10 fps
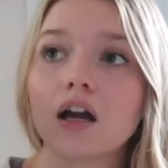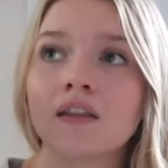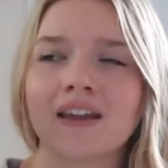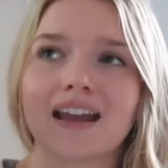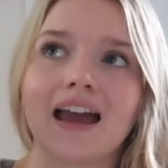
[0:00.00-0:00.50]

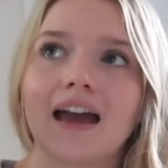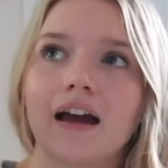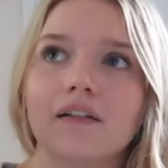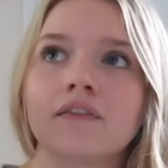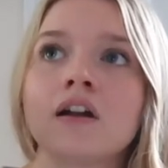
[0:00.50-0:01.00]
and like a
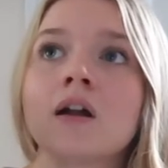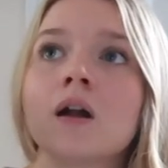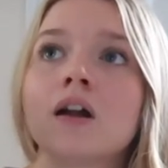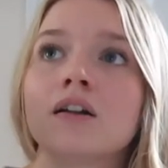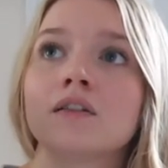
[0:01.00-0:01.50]
half
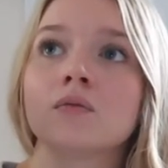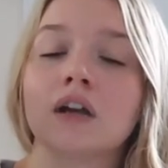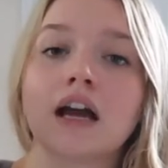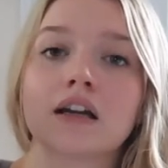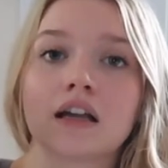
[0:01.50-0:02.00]
and then
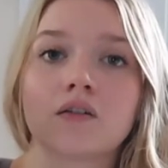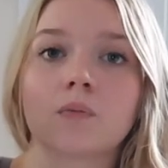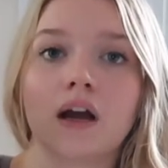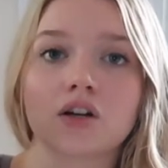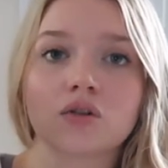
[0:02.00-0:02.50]
we had to give
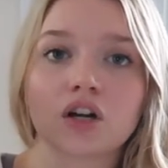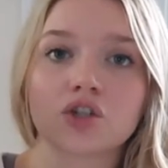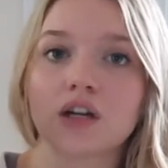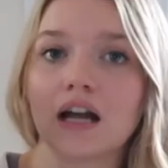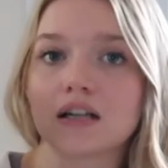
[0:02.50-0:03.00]
it back to her because
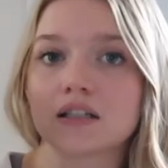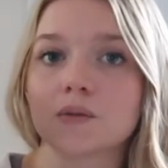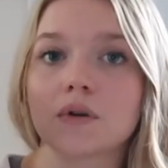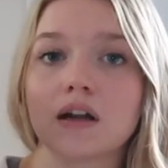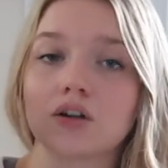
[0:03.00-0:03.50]
she had
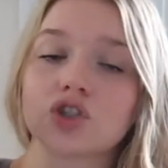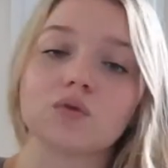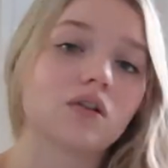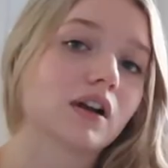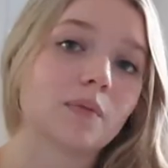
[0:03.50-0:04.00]
accidentally spit it out and she
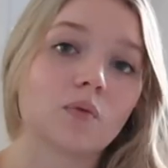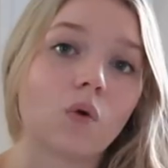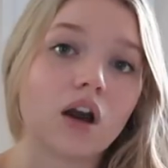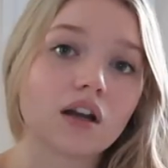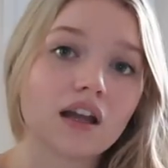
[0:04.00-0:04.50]
woke up and
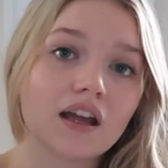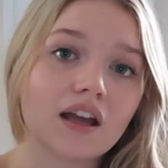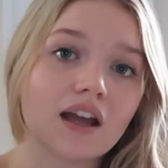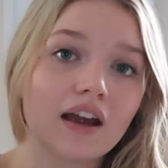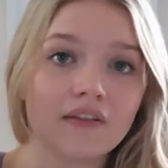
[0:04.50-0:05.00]
wanted
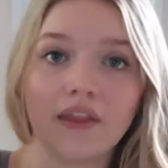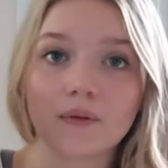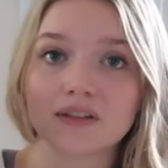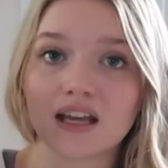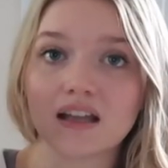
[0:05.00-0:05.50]
it and then
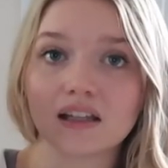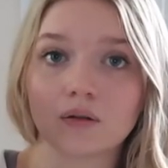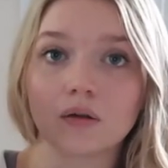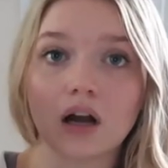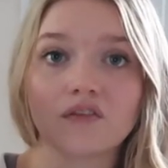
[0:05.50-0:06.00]
that was it.
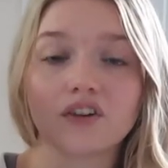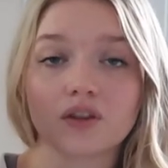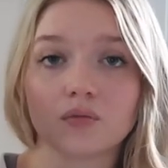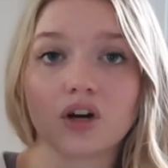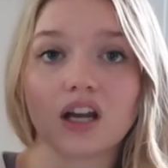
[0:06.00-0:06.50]
Like we were up for
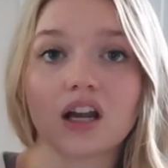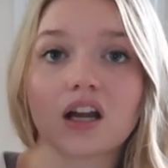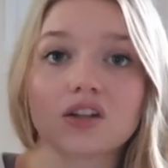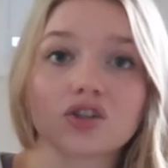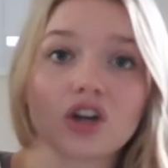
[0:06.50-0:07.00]
the morning.
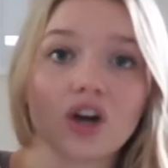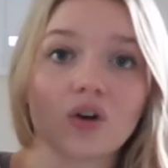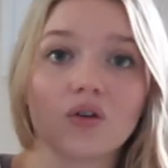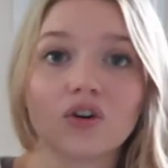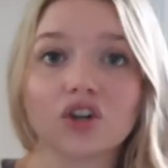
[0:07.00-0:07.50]
And
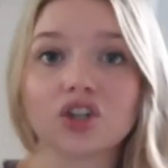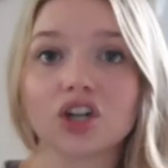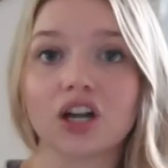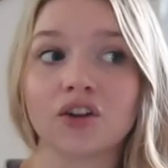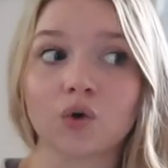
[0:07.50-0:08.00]
so,
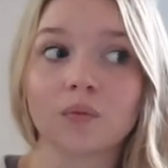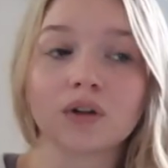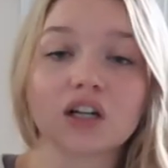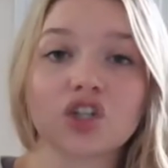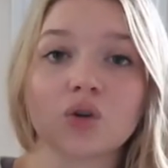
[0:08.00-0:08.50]
and
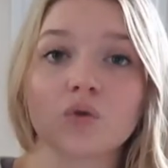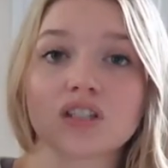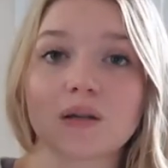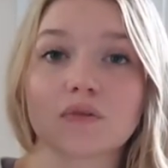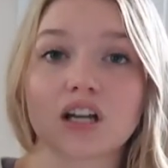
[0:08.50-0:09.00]
normally she
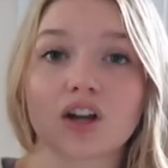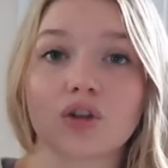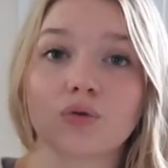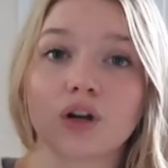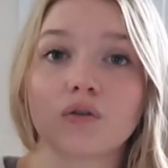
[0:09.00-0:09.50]
sleeps like
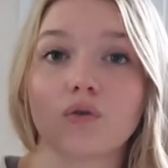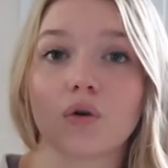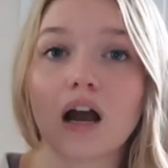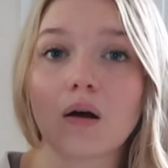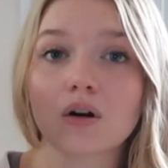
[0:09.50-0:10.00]
three to
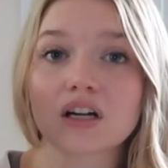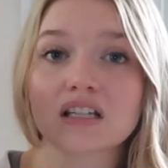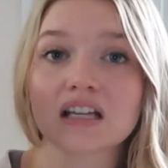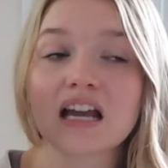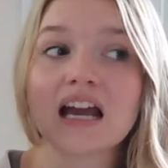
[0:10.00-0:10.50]
four
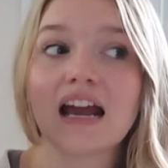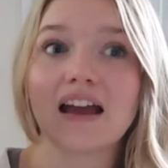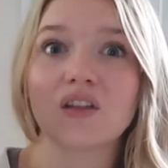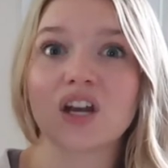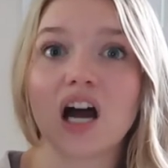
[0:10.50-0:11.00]
hours
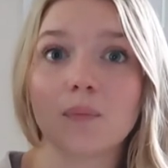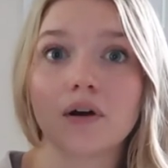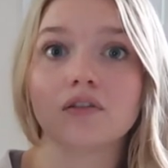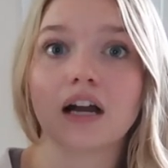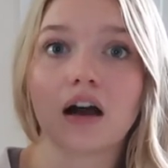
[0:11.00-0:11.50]
and then up
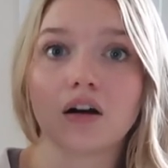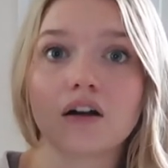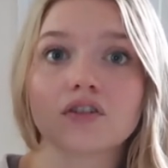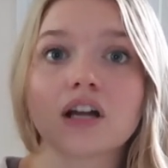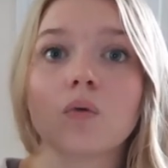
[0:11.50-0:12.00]
every hour
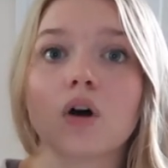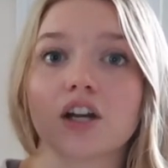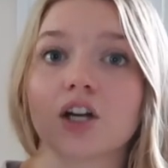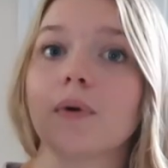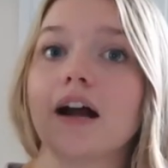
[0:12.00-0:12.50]
after that
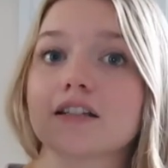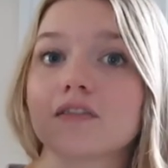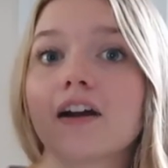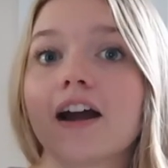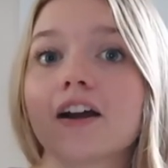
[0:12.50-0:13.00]
wanting her
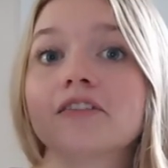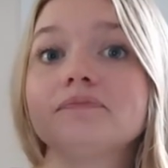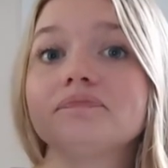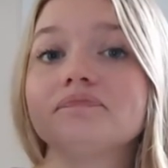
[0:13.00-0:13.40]
pacifier.